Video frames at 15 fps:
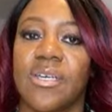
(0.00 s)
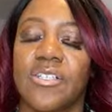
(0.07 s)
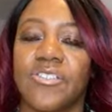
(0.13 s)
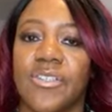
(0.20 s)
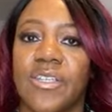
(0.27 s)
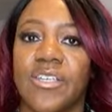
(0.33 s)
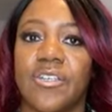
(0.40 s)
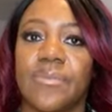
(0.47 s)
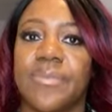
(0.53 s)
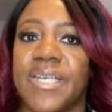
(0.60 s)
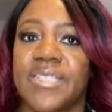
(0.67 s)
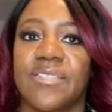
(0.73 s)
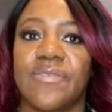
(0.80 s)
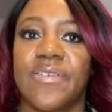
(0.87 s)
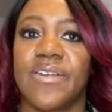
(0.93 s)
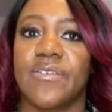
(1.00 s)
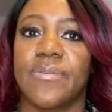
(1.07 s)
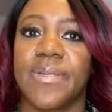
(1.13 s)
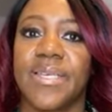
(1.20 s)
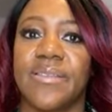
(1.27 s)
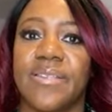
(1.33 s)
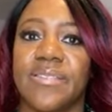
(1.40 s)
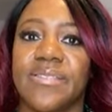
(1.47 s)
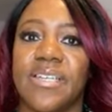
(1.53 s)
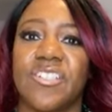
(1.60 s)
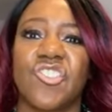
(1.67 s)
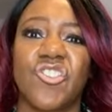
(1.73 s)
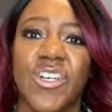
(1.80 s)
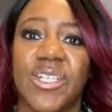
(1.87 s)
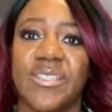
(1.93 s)
So they come back to therapy and they say, I
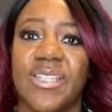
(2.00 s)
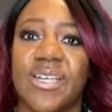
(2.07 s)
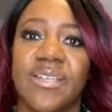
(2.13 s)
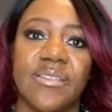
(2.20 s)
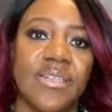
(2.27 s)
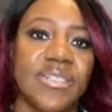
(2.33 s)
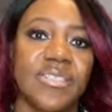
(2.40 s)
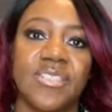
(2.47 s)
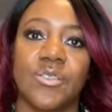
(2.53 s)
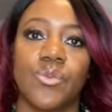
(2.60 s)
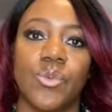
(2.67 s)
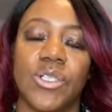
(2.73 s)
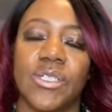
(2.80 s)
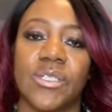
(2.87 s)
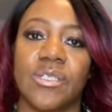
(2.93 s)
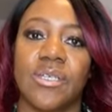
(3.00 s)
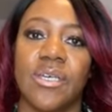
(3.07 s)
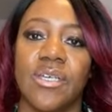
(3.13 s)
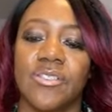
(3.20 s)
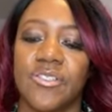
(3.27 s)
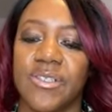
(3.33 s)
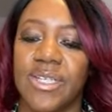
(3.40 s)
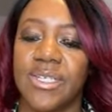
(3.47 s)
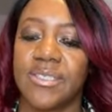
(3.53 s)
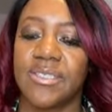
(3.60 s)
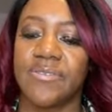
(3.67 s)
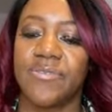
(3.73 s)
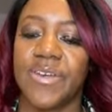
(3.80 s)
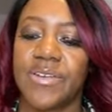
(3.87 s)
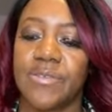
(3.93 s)
tried that and that didn't work. So then as
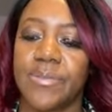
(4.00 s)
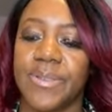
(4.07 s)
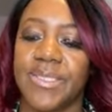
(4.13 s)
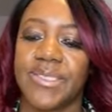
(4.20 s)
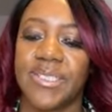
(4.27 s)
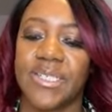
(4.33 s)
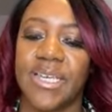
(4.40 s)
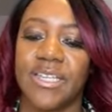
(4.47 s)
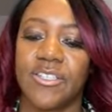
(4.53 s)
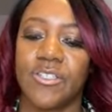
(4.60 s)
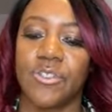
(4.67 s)
a therapist, again,